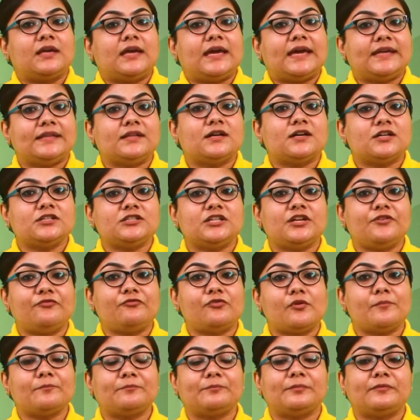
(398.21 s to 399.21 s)
Energy
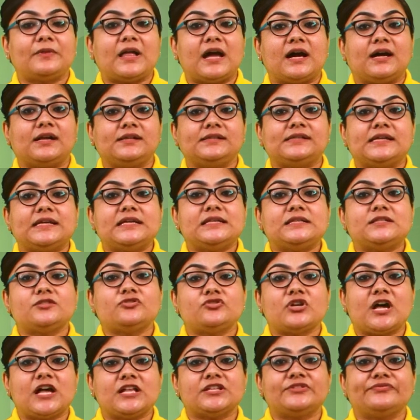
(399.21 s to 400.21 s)
from plant is
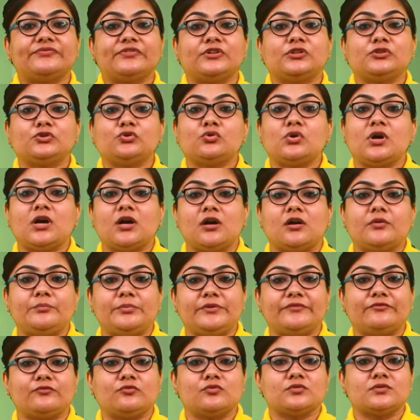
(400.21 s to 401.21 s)
transferred to
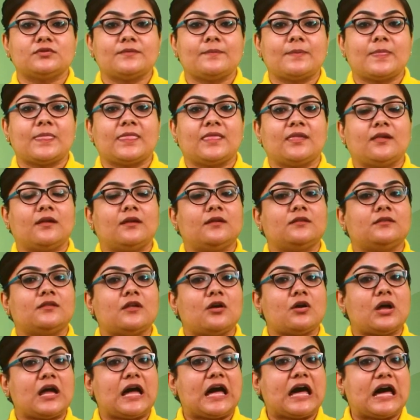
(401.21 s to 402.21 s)
herbivores.
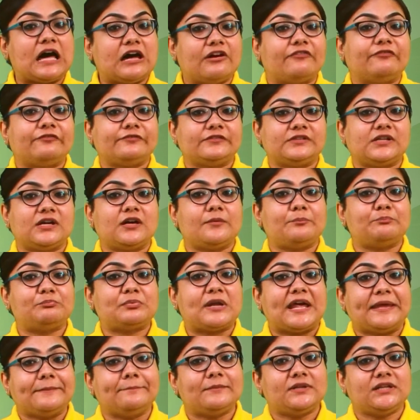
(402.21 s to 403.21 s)
Now, after
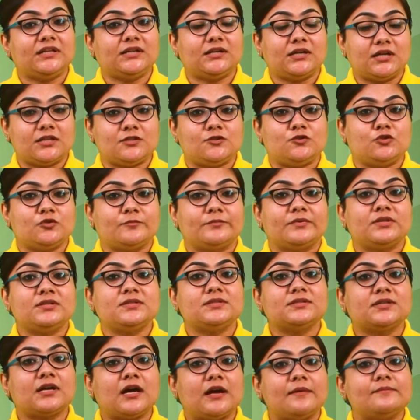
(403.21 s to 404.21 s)
primary
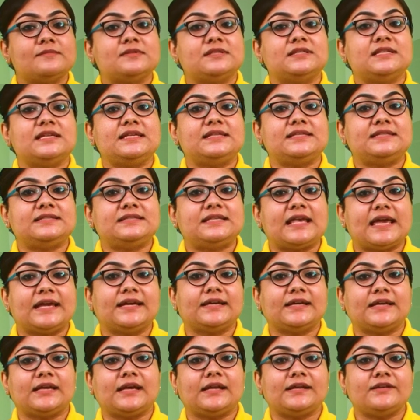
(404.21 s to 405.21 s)
consumers comes the
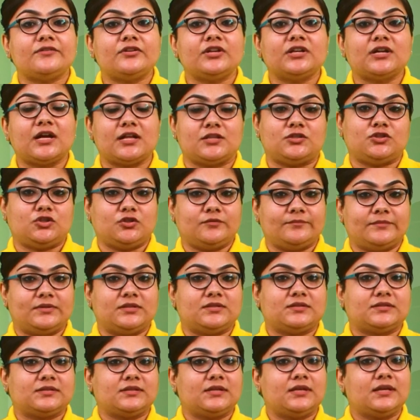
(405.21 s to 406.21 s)
secondary
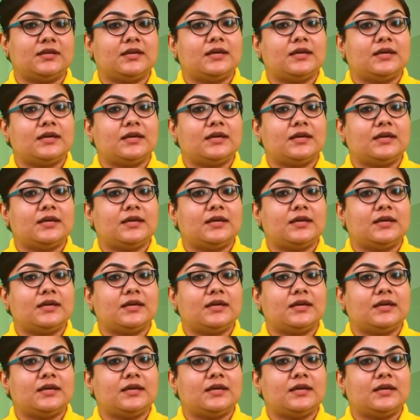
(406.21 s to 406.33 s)
consumers.